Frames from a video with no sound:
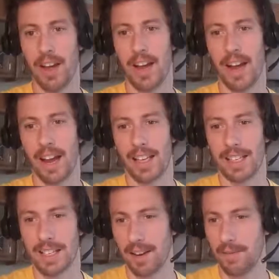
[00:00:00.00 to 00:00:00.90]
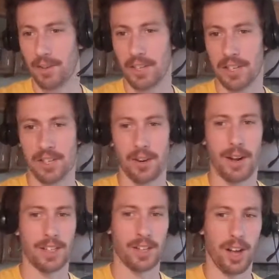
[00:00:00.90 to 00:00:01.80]
and San Francisco
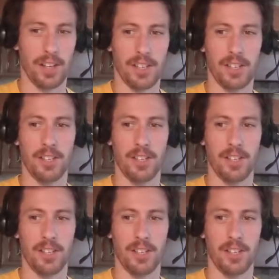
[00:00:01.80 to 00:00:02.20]
has lost its